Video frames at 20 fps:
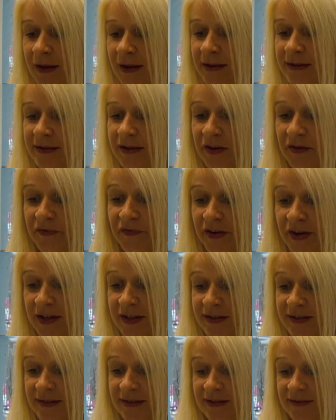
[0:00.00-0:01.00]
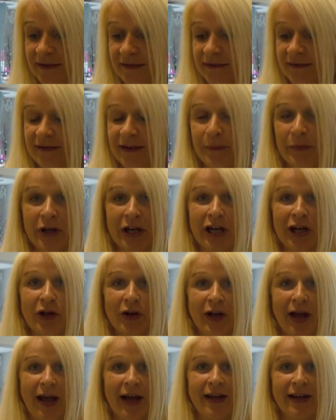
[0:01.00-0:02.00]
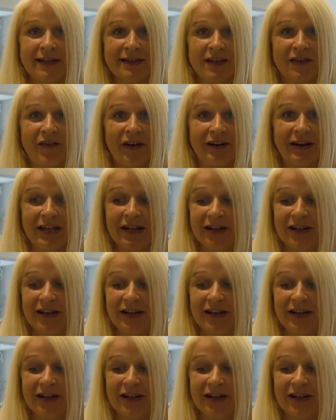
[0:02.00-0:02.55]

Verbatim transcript: So the first thing we're going to look at is the very